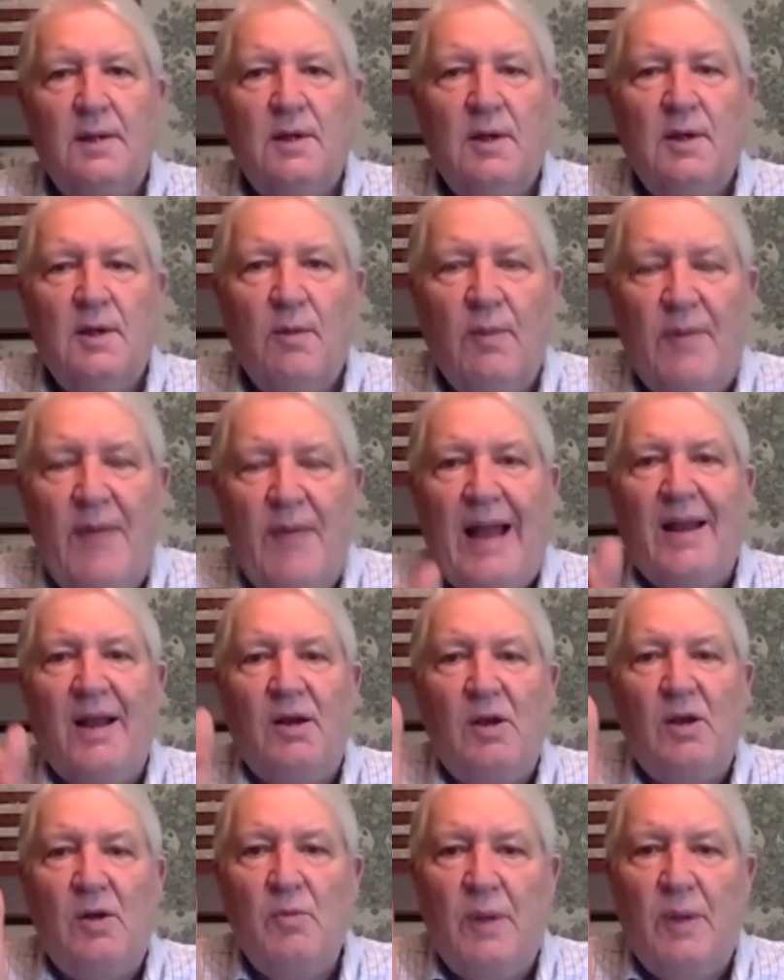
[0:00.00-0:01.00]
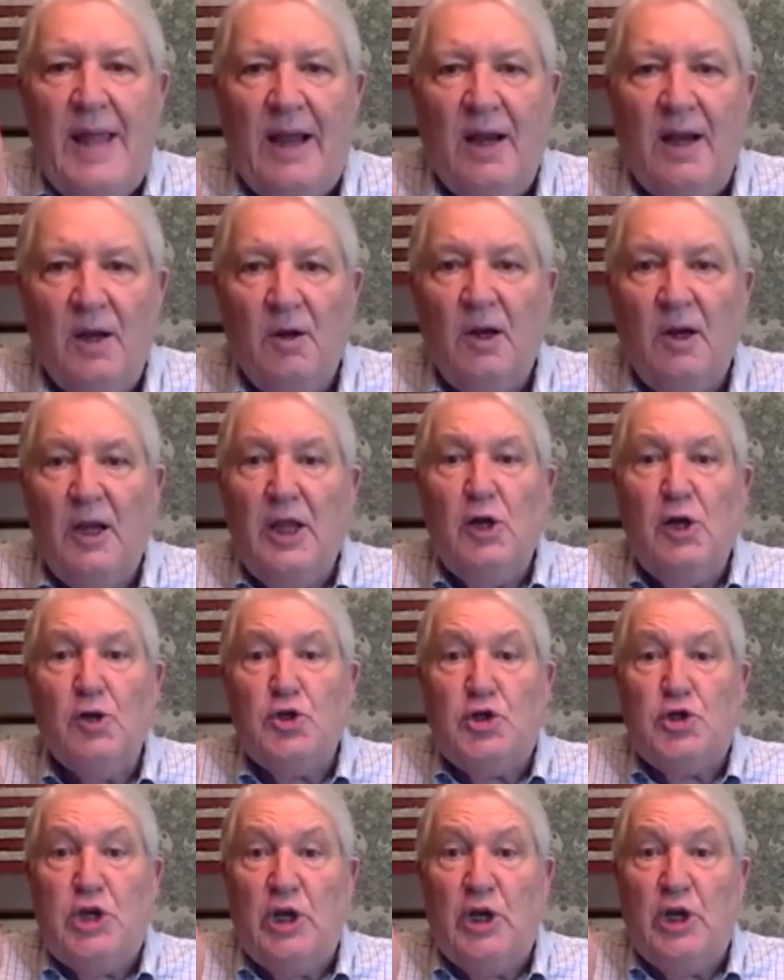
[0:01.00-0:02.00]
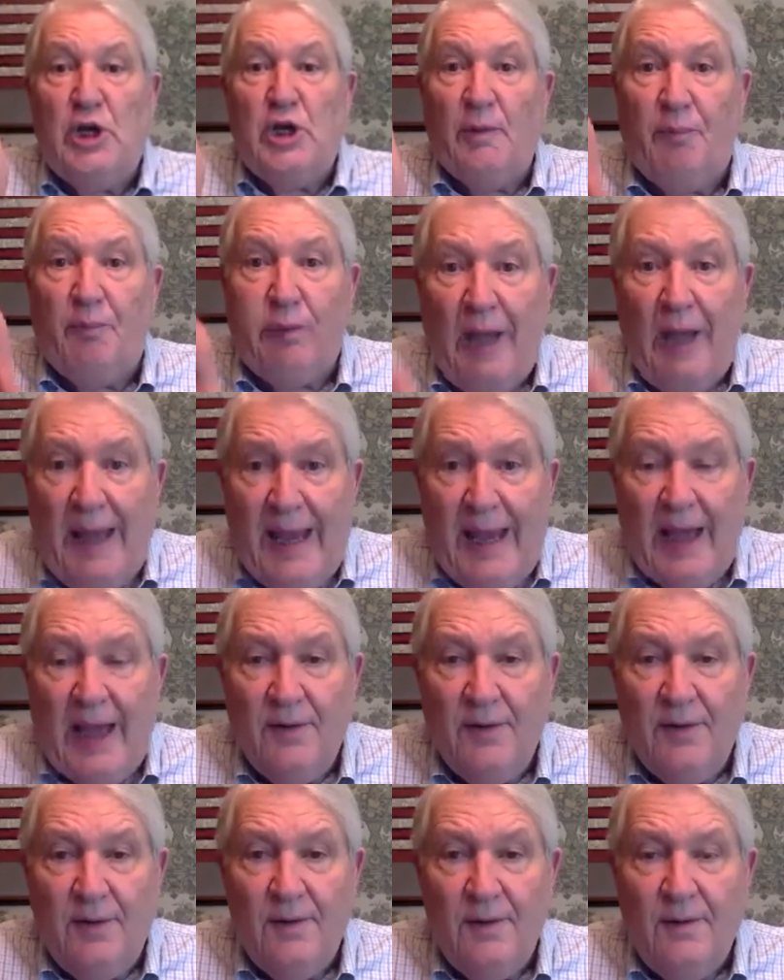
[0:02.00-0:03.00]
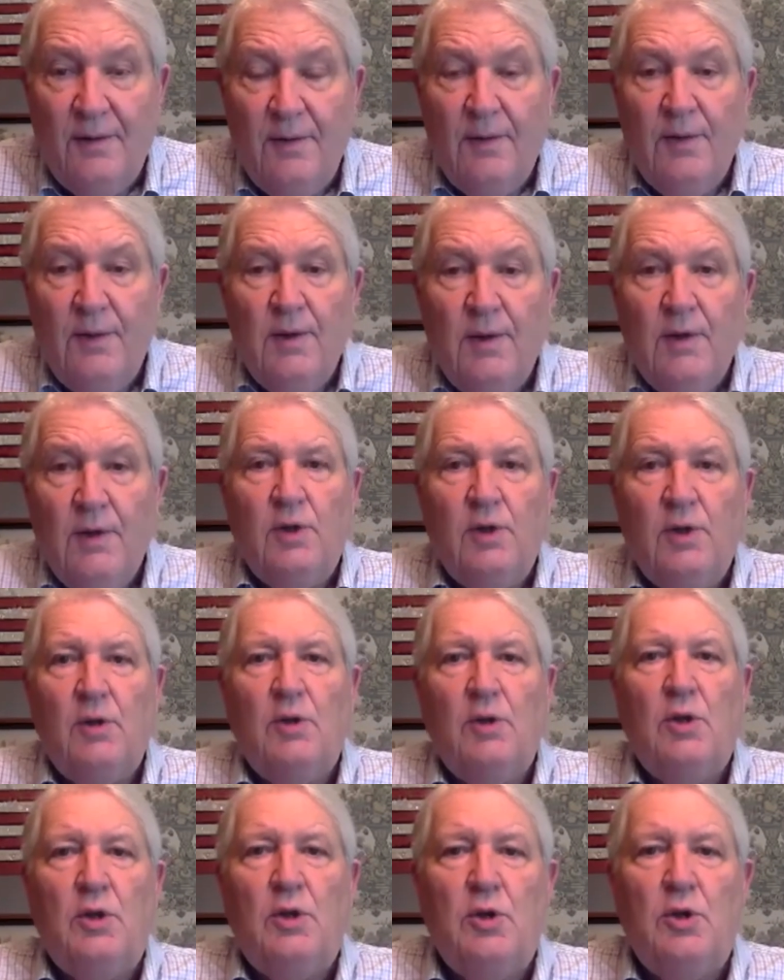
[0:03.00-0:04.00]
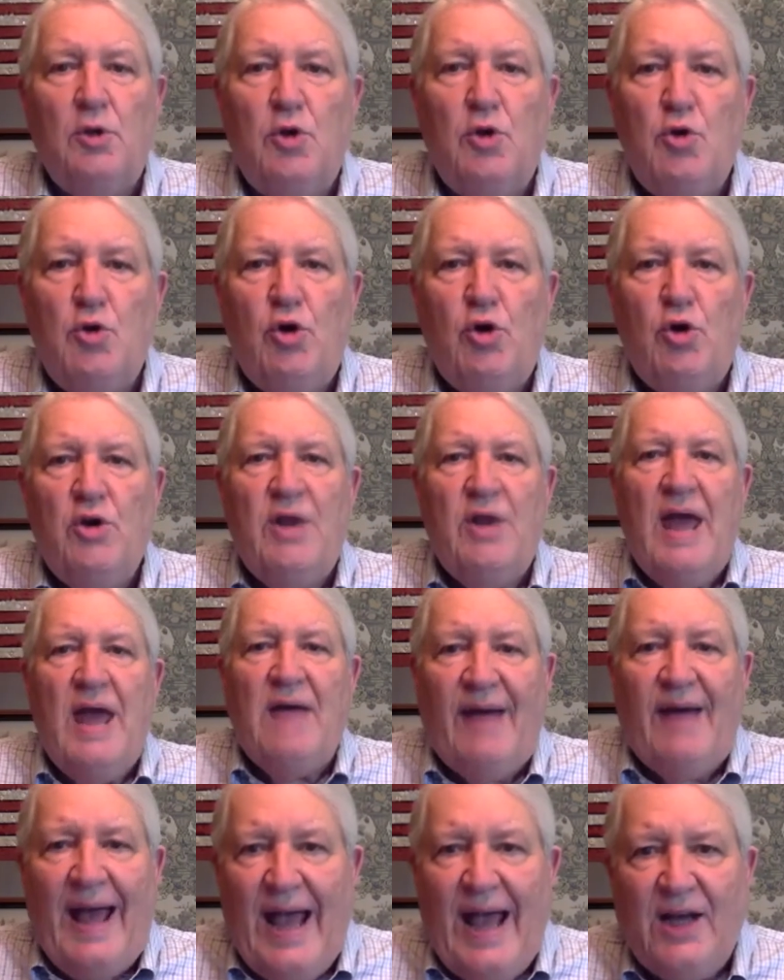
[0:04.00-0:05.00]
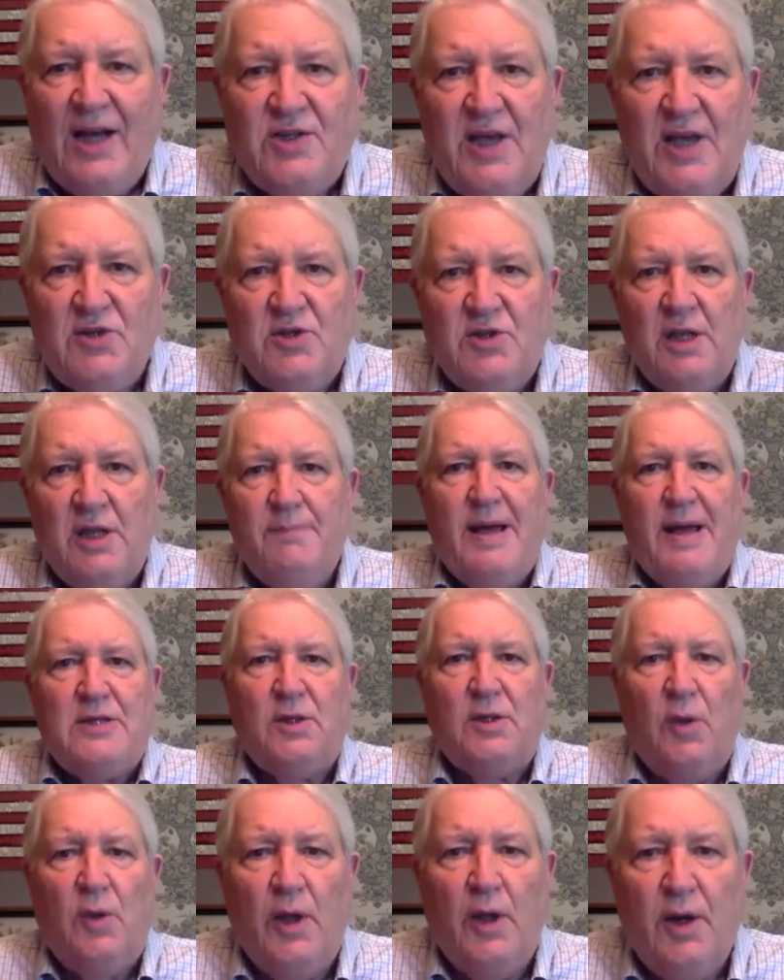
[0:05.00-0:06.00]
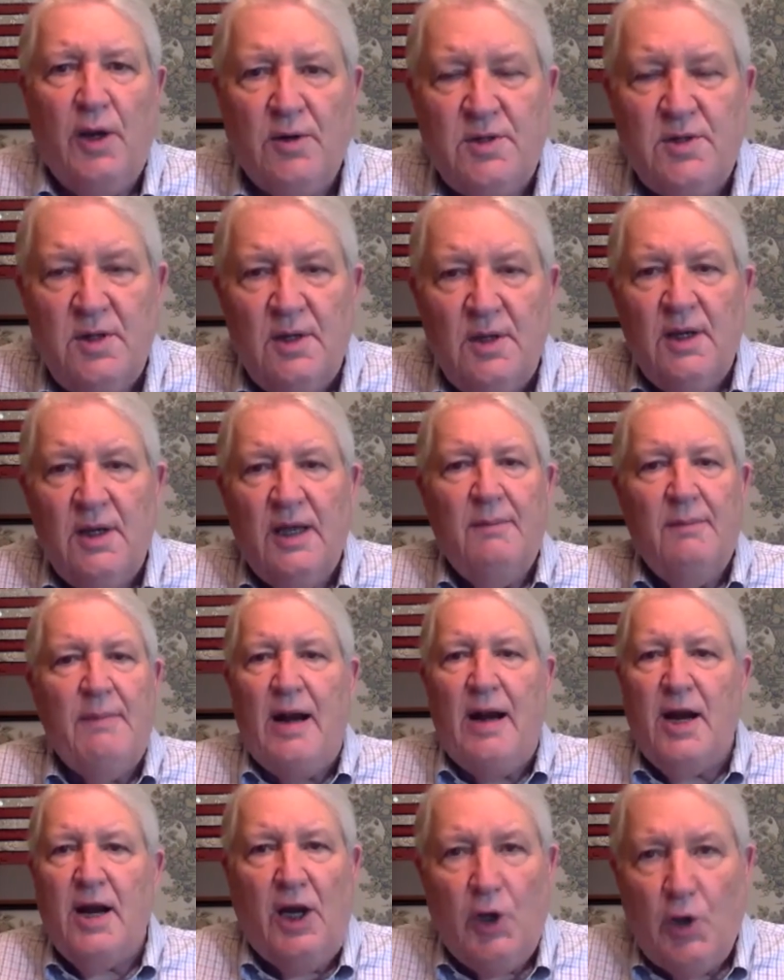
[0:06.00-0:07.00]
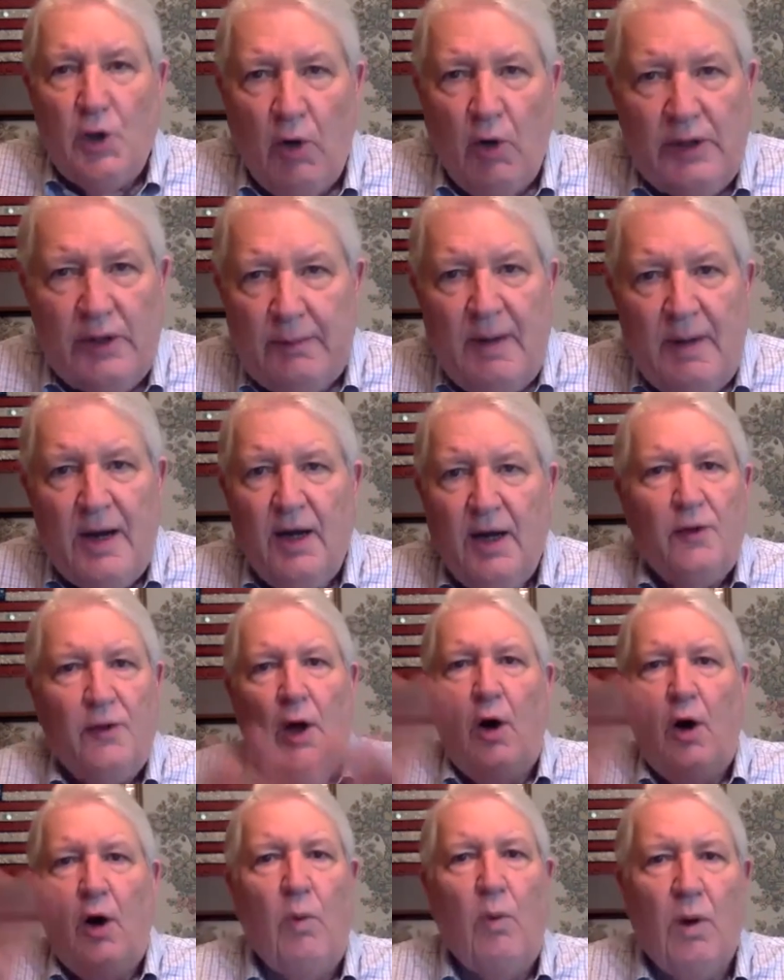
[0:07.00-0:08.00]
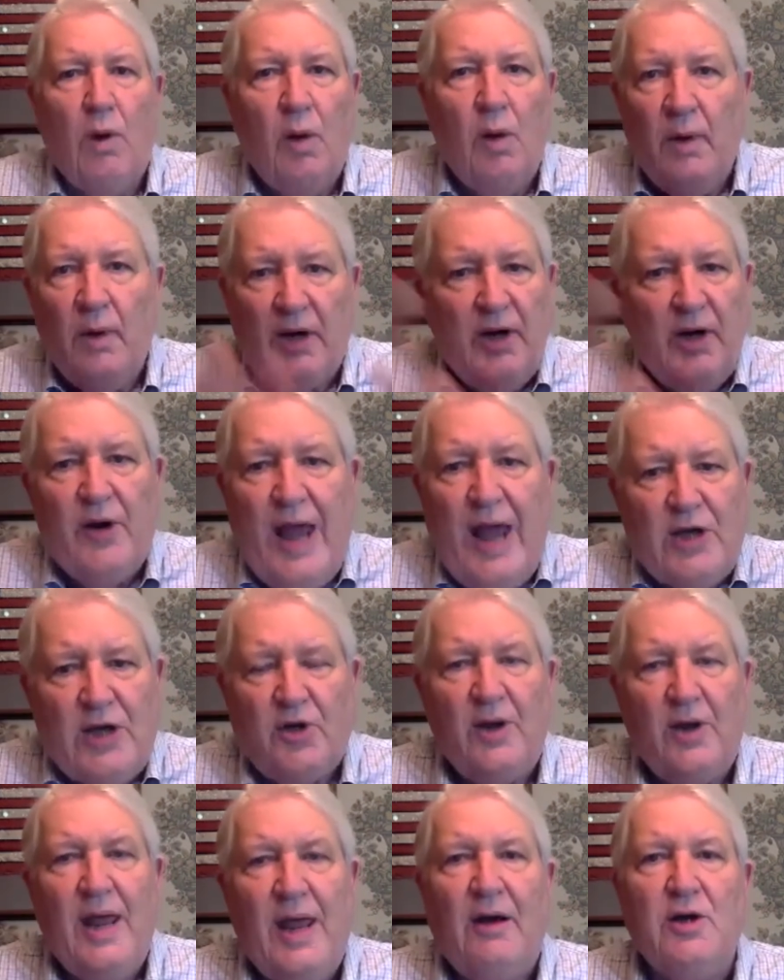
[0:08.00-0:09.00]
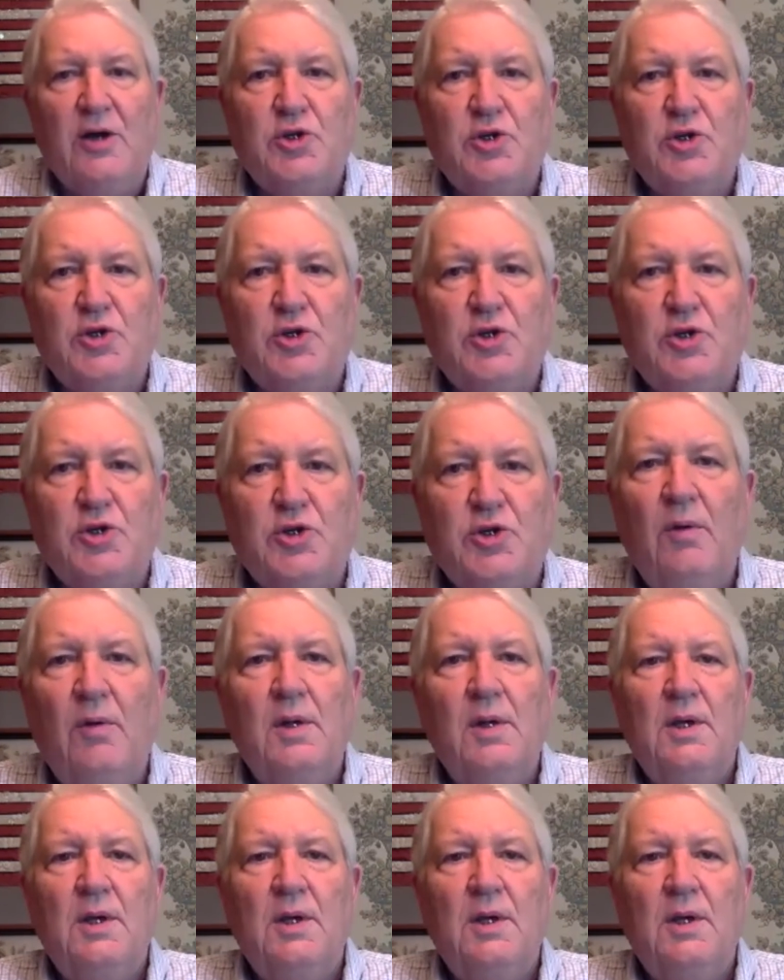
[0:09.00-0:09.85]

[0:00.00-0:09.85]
Without a without a legal shield plan, you, you couldn't have access to the best lawyers in America, North America, the whole world. We're international now, as you know.